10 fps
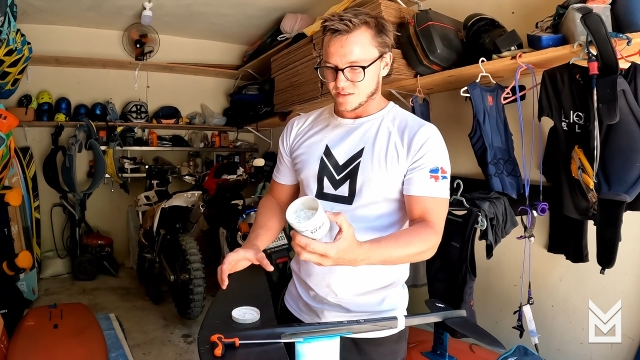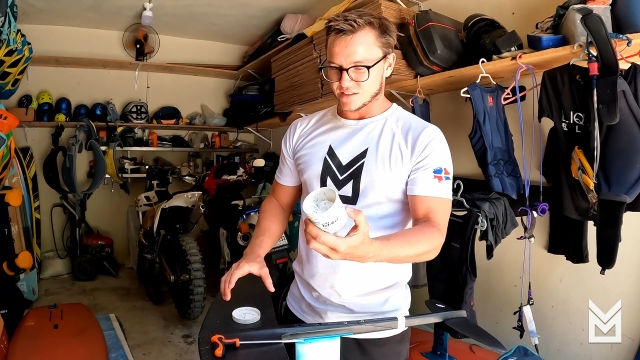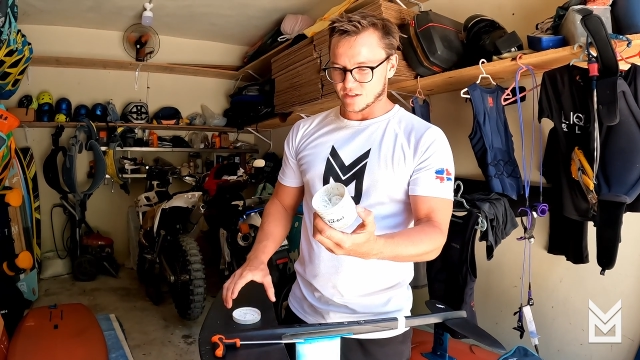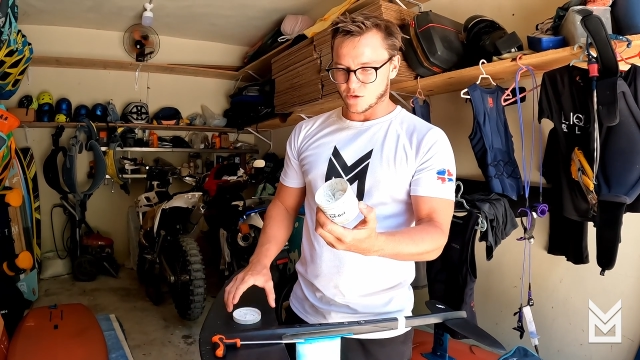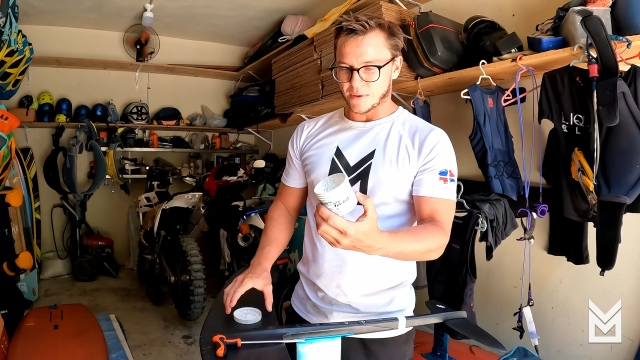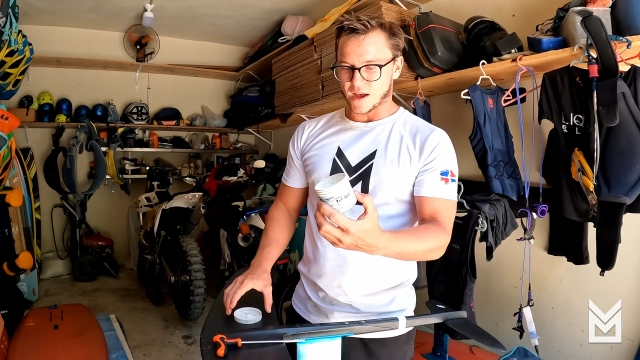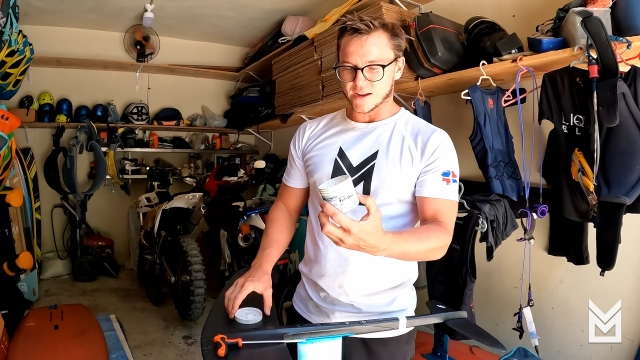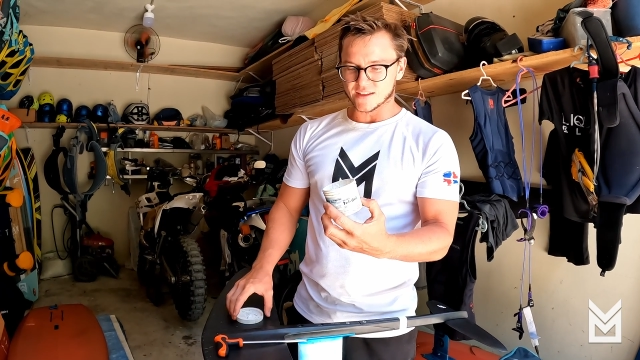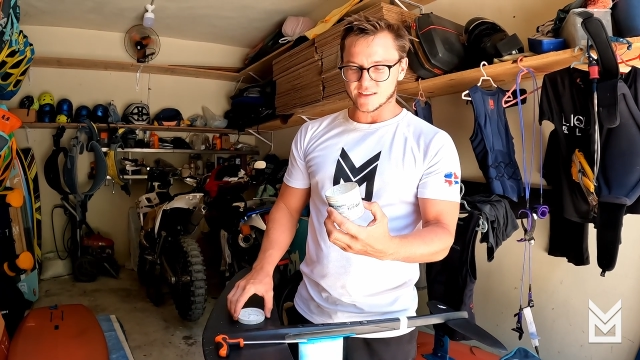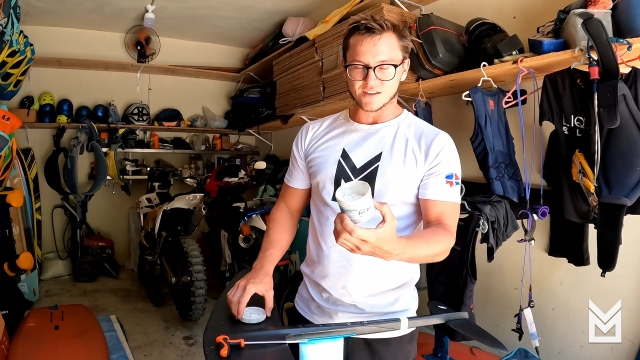this little
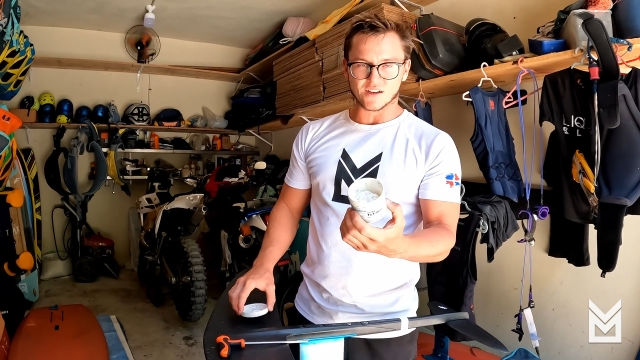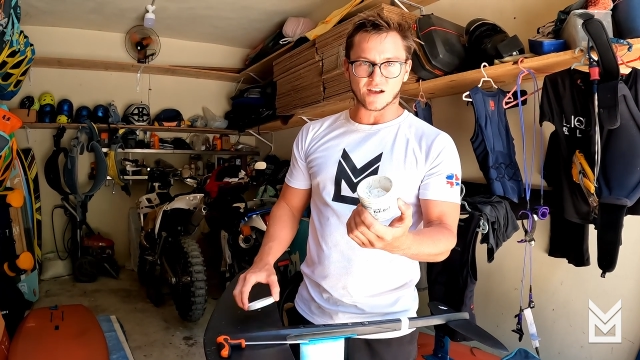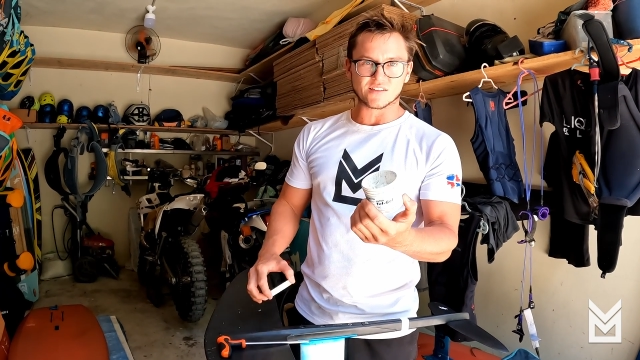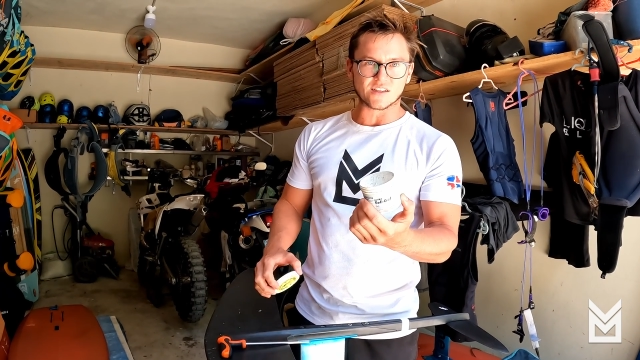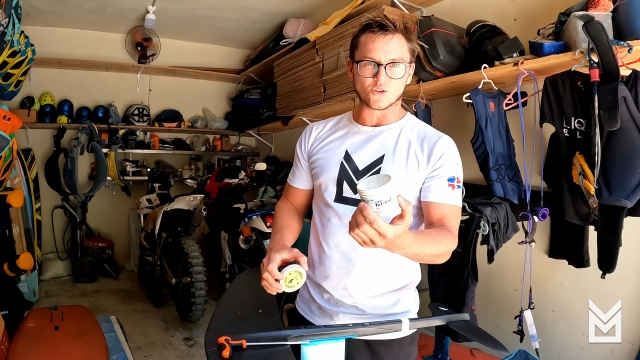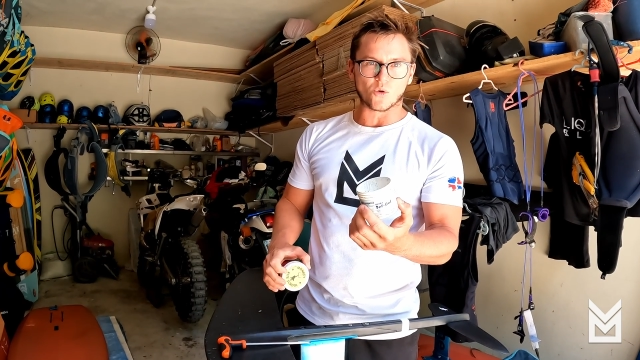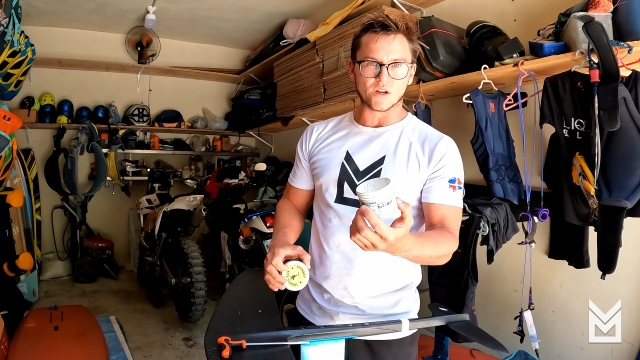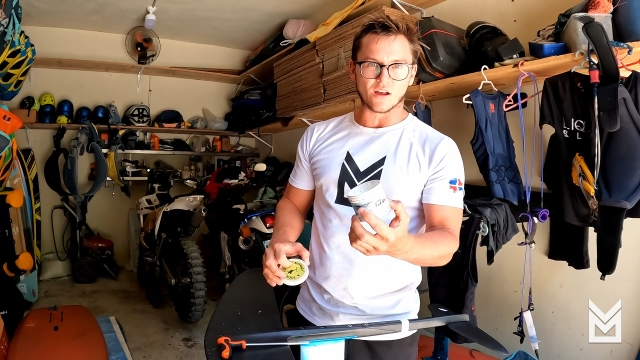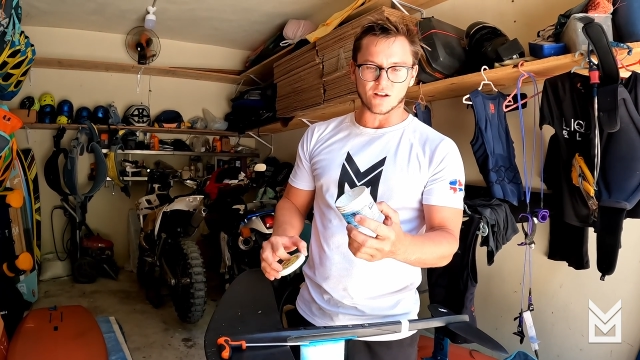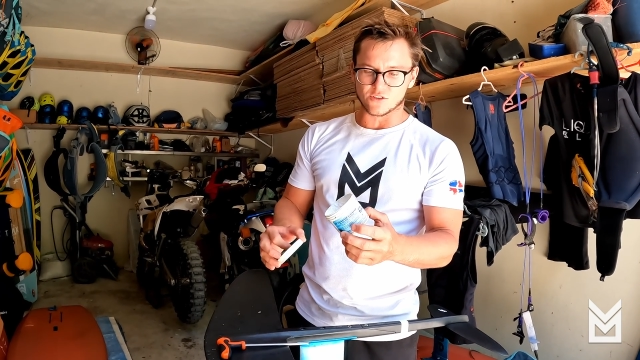pot, I think it costs like
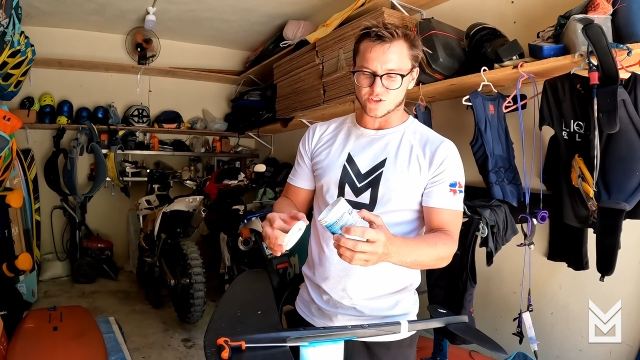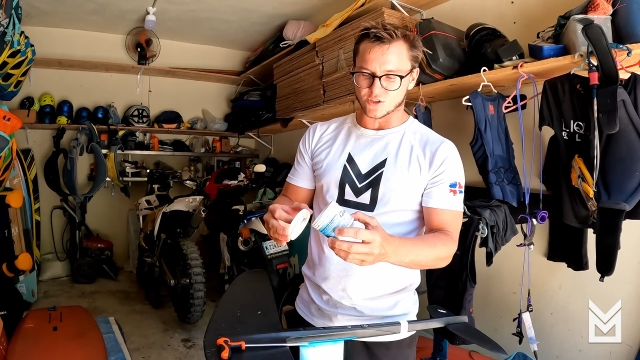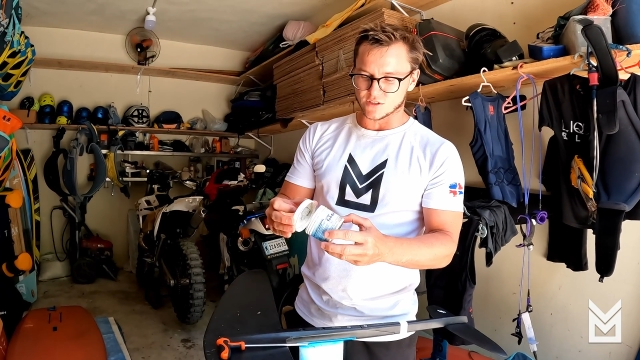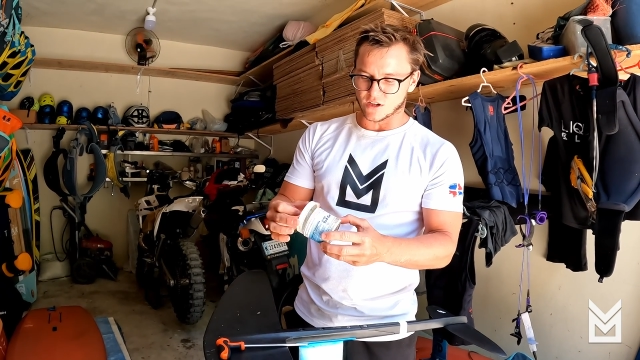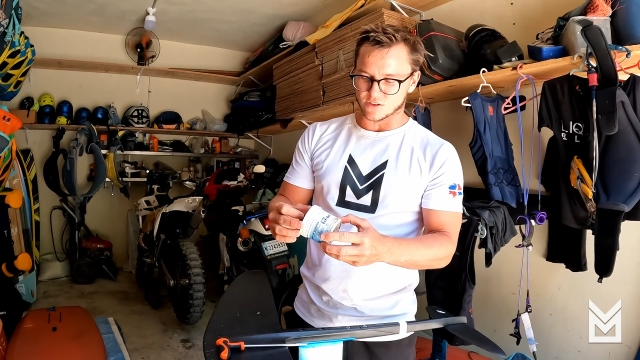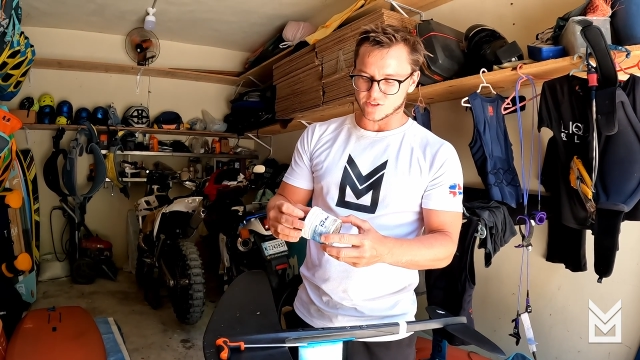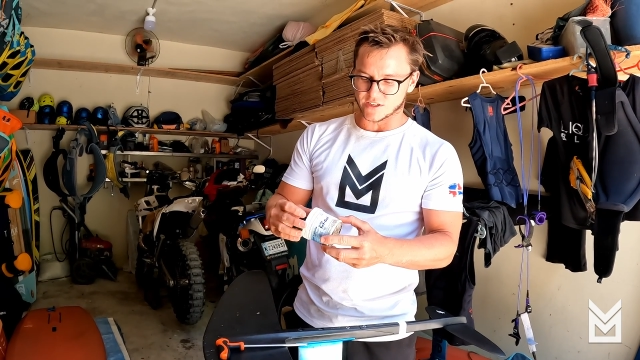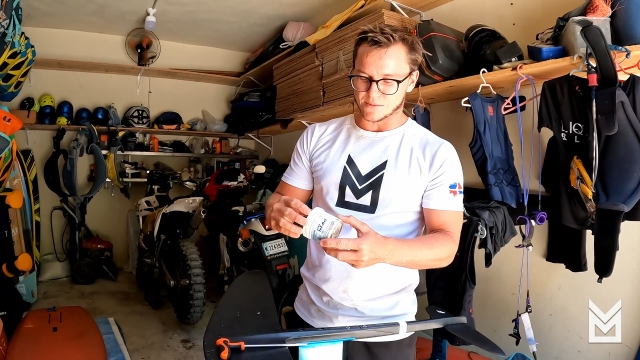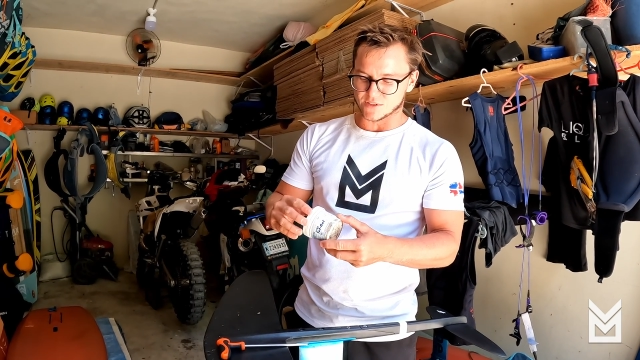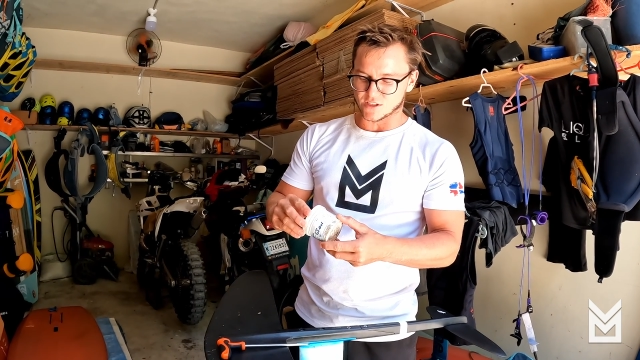$20, $30
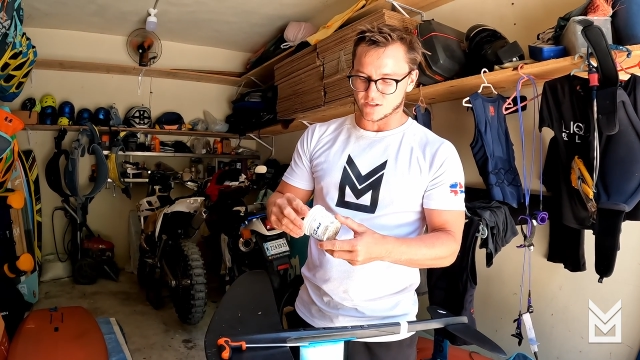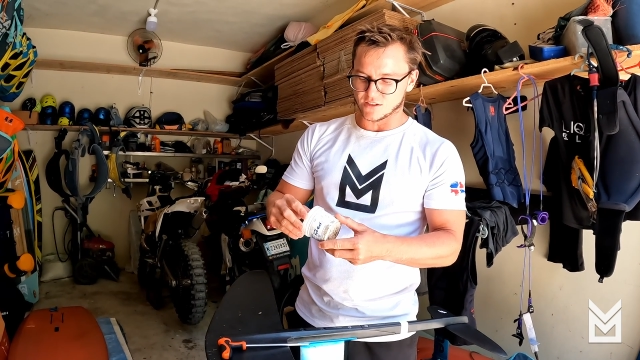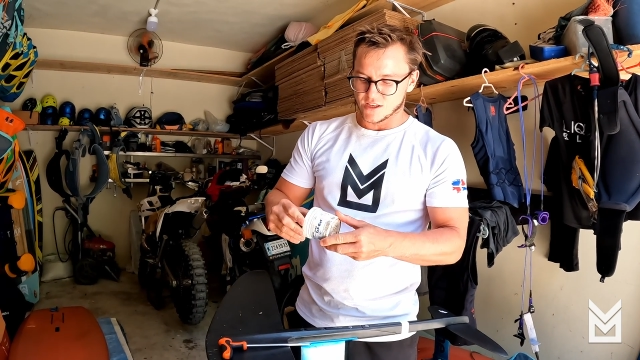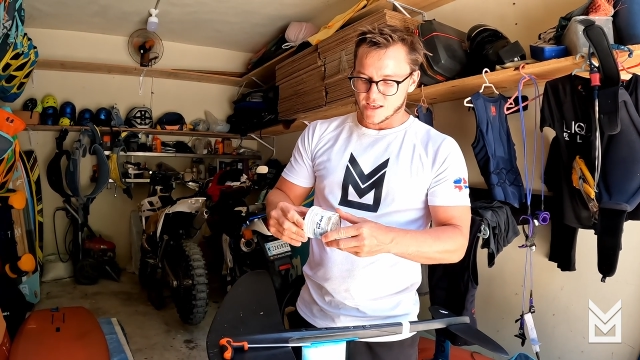on Amazon.